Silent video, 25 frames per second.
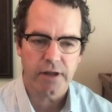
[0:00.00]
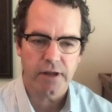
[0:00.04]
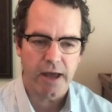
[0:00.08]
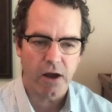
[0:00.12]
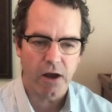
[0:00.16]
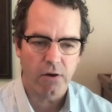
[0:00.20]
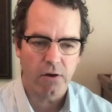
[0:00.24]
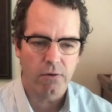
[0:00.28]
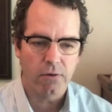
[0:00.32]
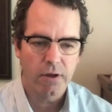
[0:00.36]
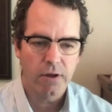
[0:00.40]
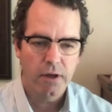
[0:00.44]

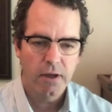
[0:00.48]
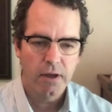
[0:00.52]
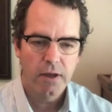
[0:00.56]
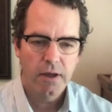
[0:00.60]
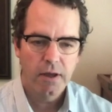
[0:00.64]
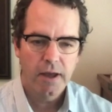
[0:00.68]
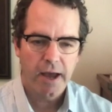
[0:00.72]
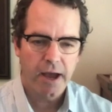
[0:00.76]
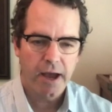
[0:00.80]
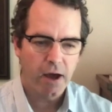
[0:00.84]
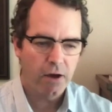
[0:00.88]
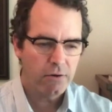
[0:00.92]
How
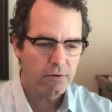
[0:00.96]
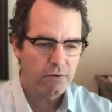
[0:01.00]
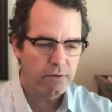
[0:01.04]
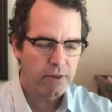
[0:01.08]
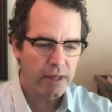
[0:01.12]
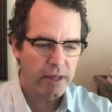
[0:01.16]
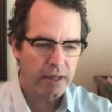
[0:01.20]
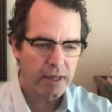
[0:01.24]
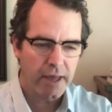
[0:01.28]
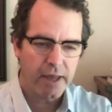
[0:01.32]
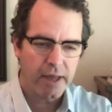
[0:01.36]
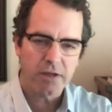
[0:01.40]
do
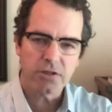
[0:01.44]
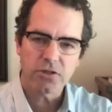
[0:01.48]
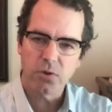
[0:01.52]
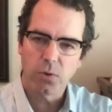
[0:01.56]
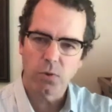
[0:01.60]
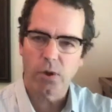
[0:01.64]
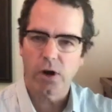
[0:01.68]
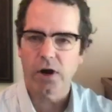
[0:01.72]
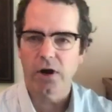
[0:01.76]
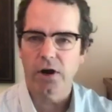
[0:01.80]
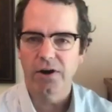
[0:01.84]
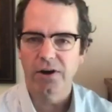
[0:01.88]
they get to
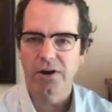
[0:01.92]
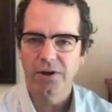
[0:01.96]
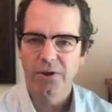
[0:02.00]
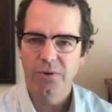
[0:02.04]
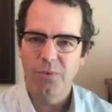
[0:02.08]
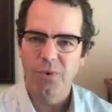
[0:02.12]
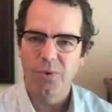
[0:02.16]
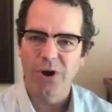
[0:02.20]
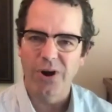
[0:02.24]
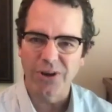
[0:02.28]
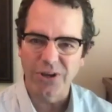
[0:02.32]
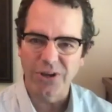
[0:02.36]

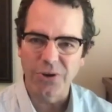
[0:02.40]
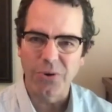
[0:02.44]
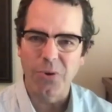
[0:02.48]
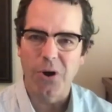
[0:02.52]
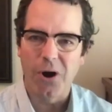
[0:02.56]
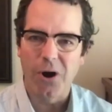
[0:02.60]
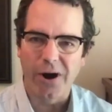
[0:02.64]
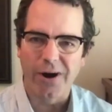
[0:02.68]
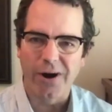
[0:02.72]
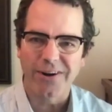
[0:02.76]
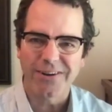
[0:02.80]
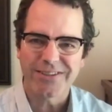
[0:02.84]
where you
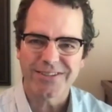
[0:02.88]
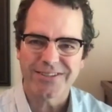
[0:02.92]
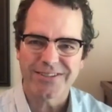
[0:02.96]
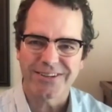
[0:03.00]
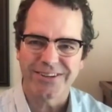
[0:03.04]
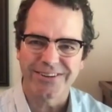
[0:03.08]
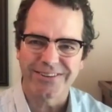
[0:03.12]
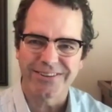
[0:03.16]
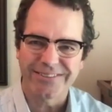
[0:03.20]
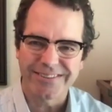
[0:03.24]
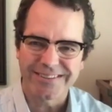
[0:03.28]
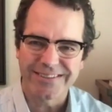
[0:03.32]
are? So
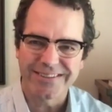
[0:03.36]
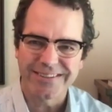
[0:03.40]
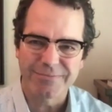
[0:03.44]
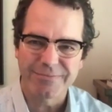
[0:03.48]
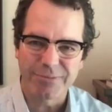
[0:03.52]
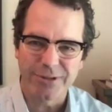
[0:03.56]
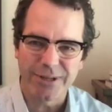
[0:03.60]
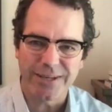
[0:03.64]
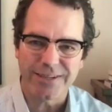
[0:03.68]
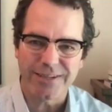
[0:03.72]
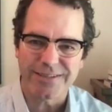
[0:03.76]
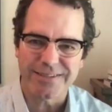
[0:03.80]

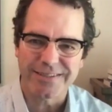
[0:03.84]
please.